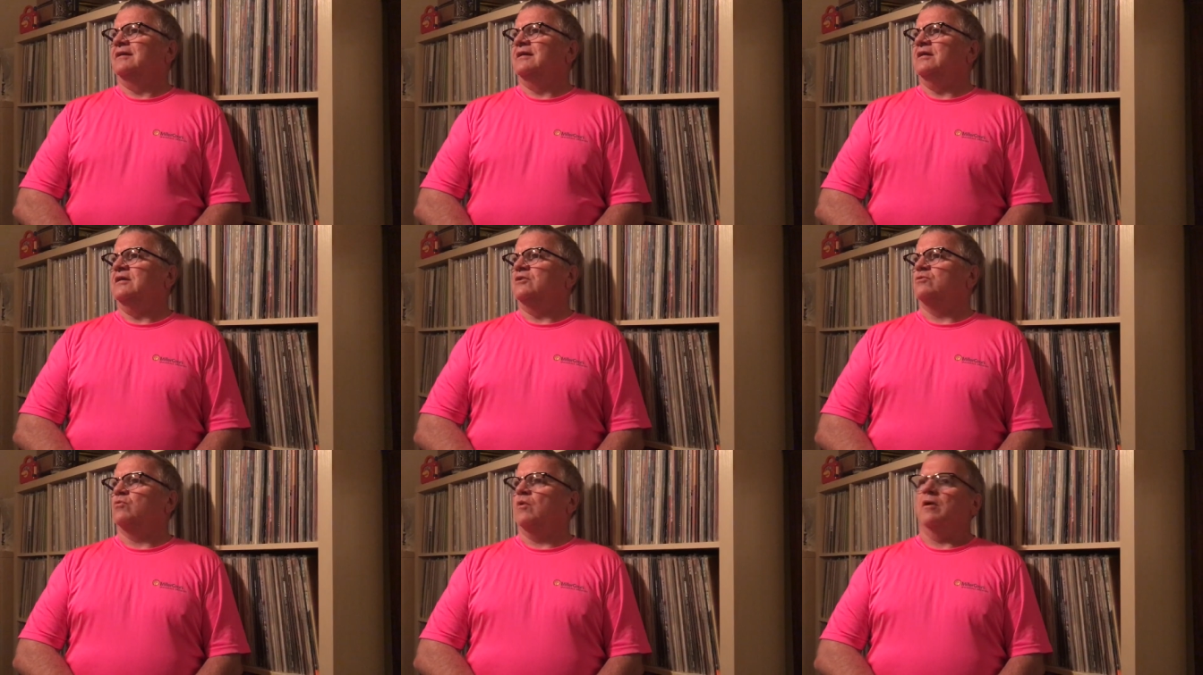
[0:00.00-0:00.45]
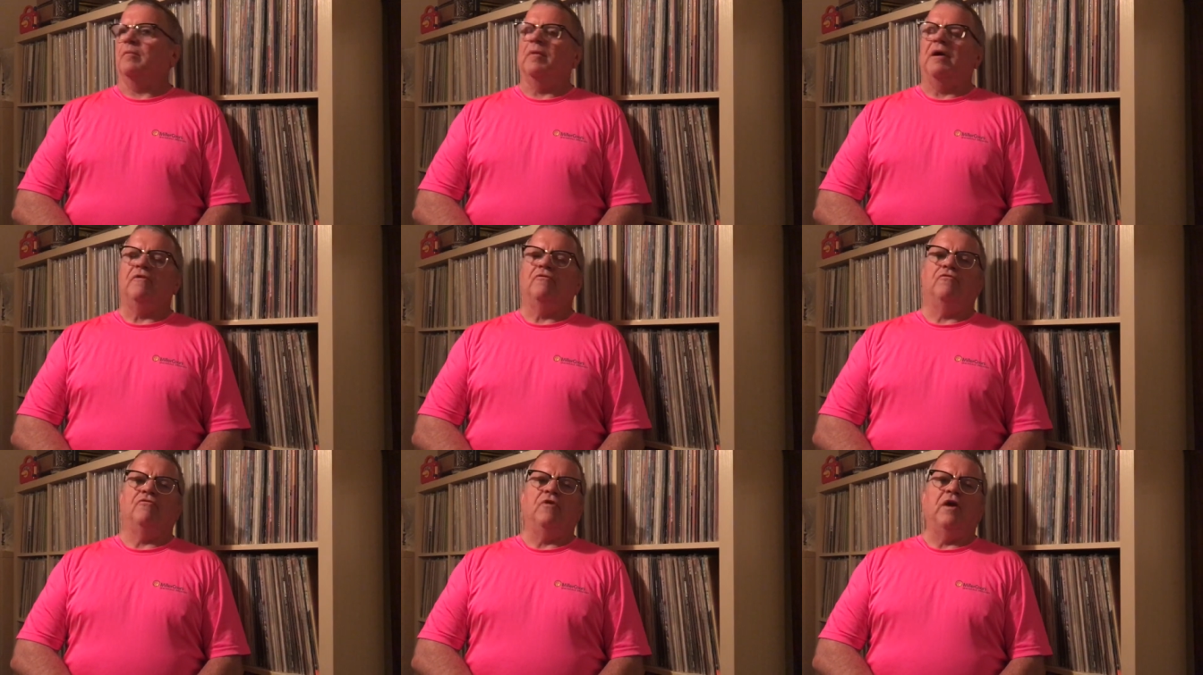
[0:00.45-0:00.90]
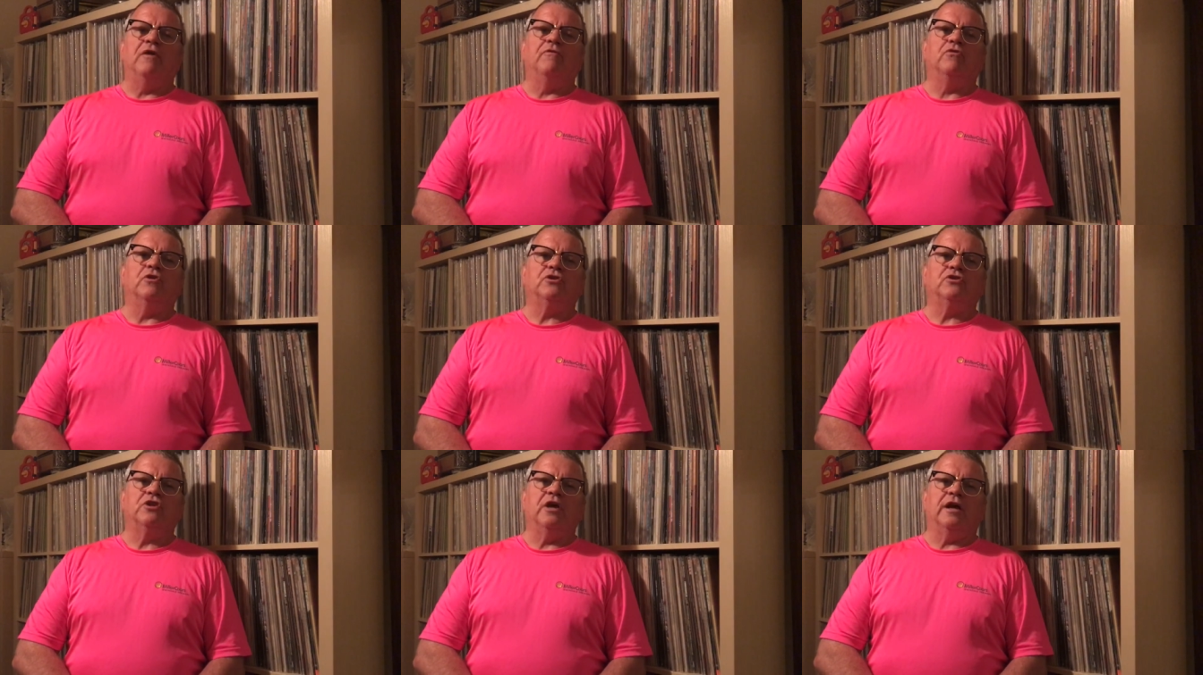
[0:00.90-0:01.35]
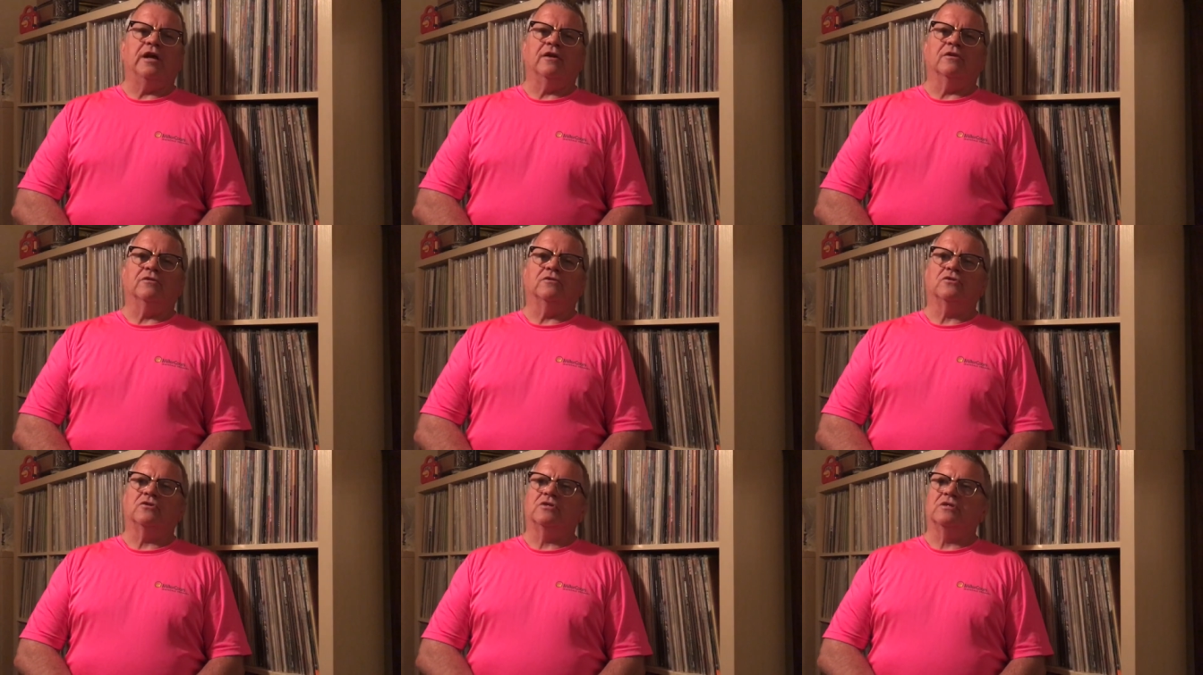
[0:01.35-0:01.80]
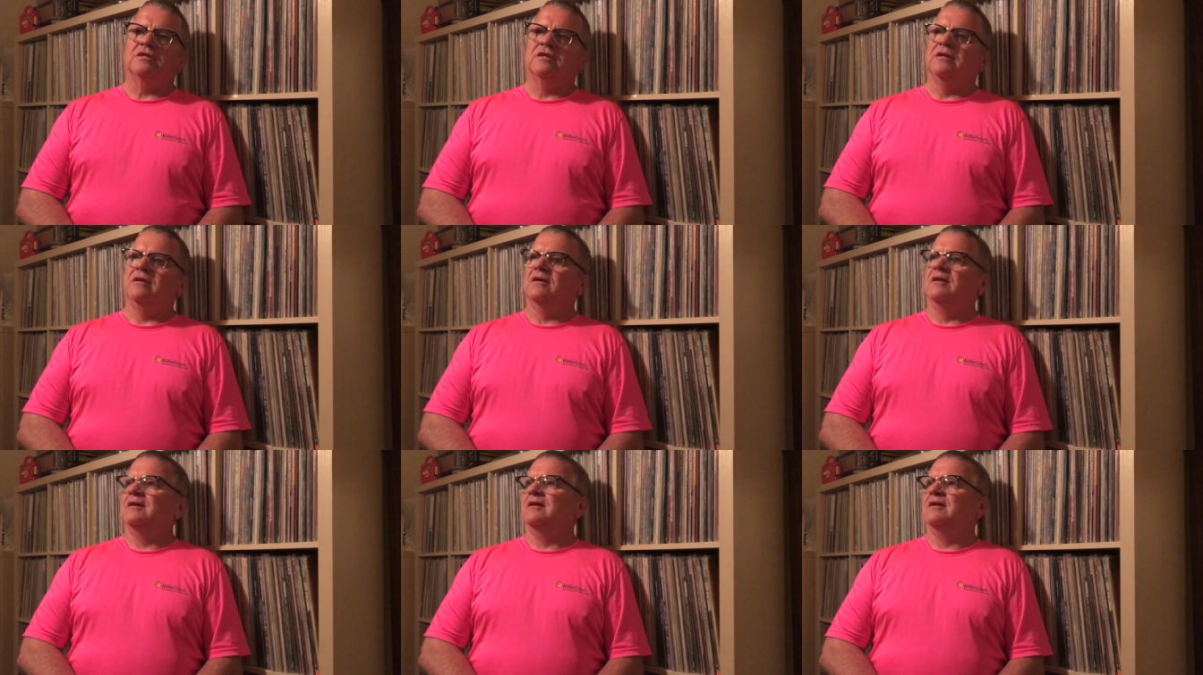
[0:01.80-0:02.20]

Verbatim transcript: He's one of my favorite channels.